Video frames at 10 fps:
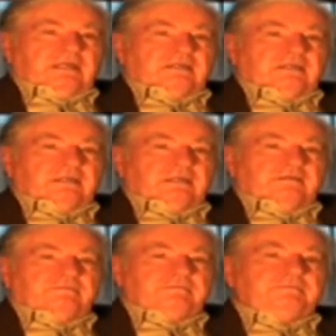
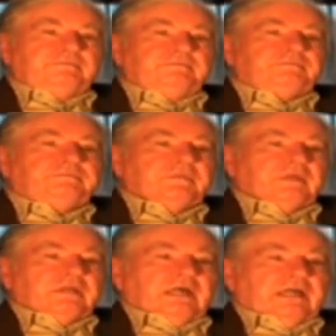And
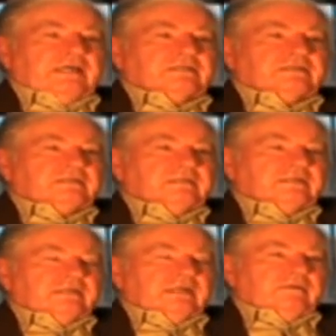I asked
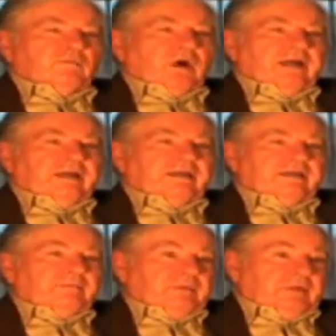him why
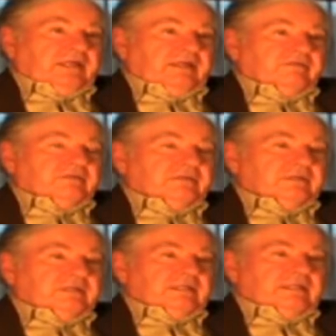he believed,
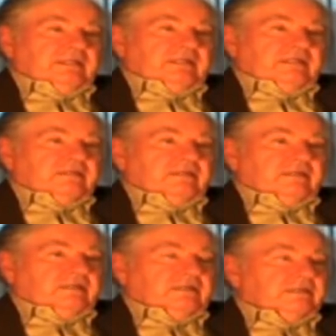and he
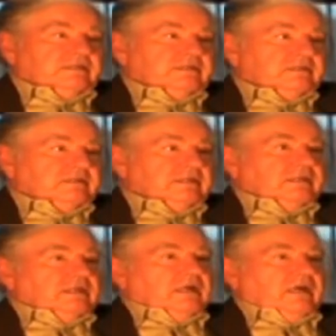said that his
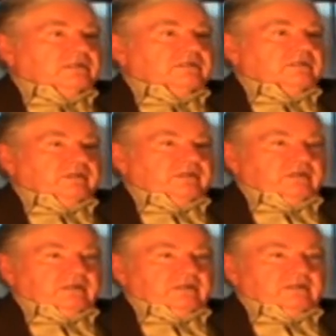uncle,
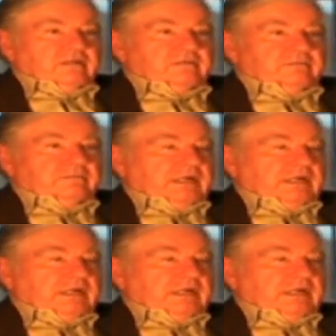the Earl